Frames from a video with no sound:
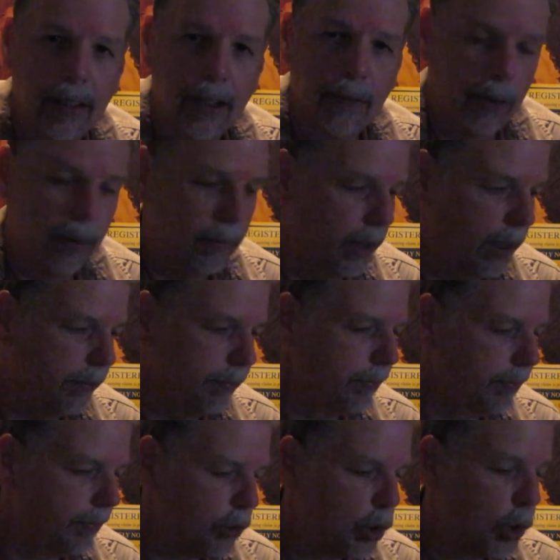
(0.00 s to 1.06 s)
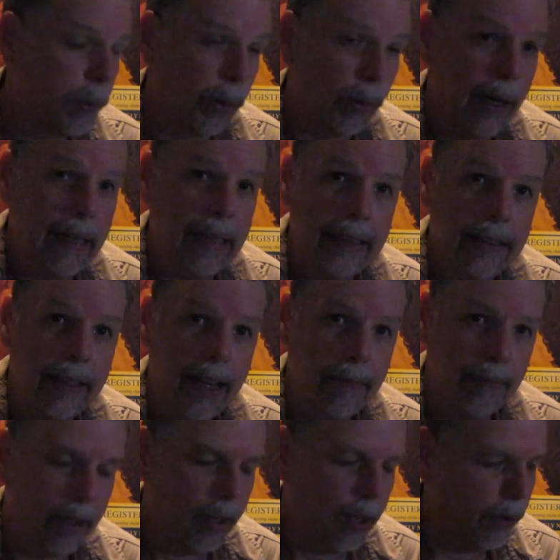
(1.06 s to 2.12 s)
from a super rainy time
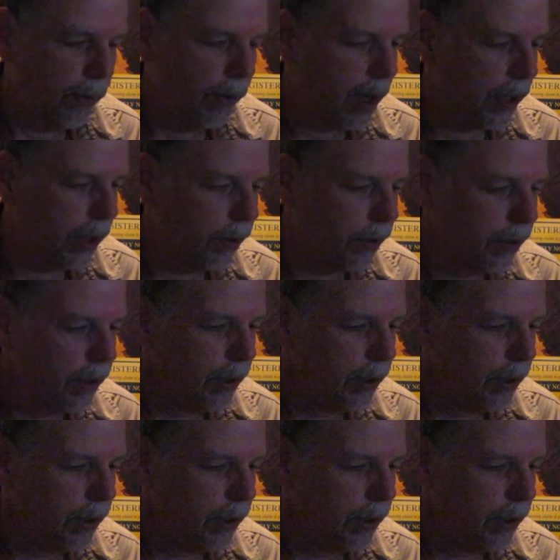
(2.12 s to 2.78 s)
in Colorado.